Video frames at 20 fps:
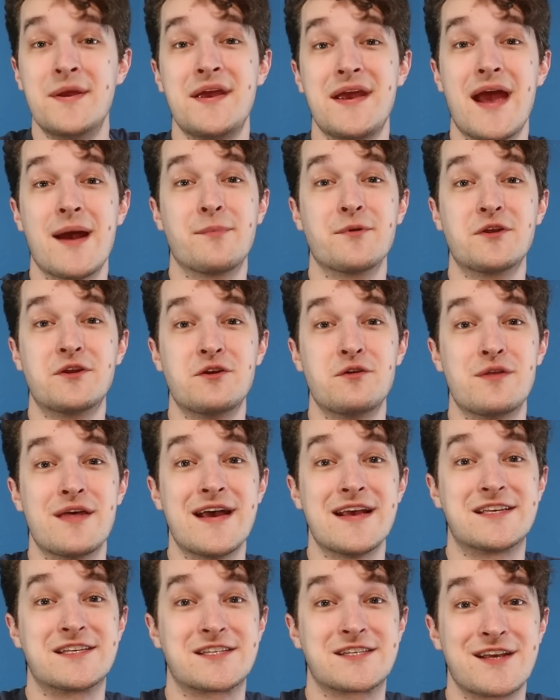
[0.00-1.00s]
being able to do
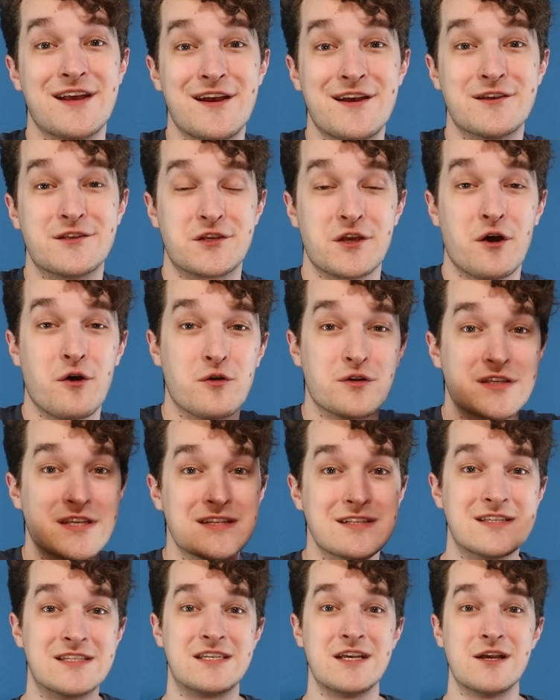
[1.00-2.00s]
this. So
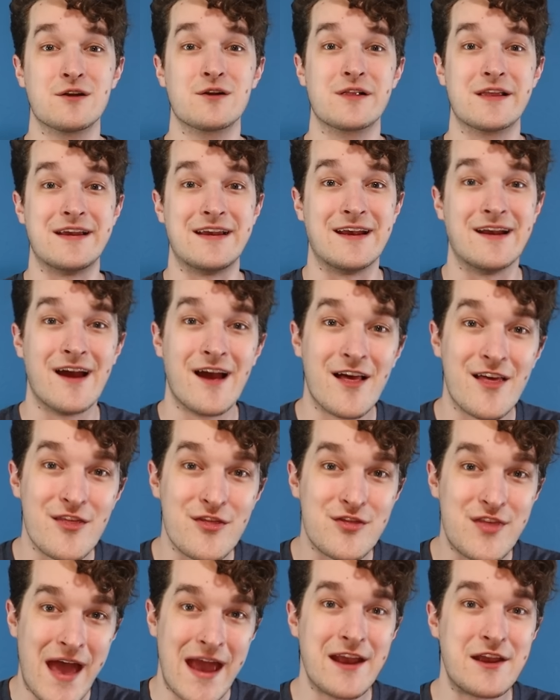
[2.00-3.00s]
sincerely,
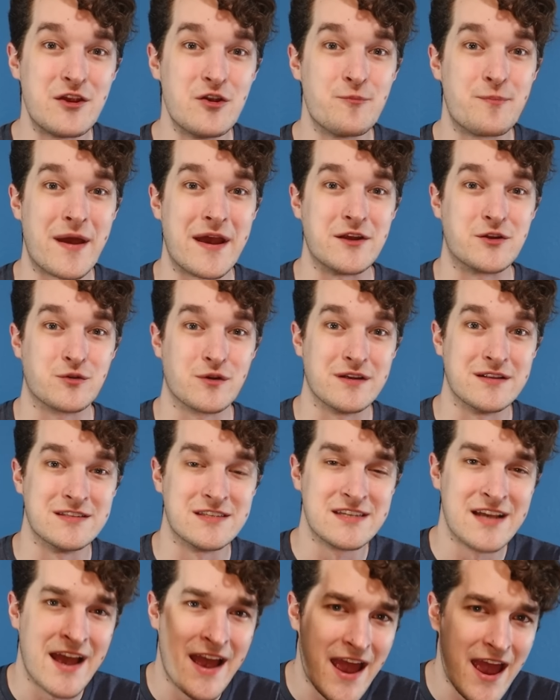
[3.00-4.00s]
thank you, patrons.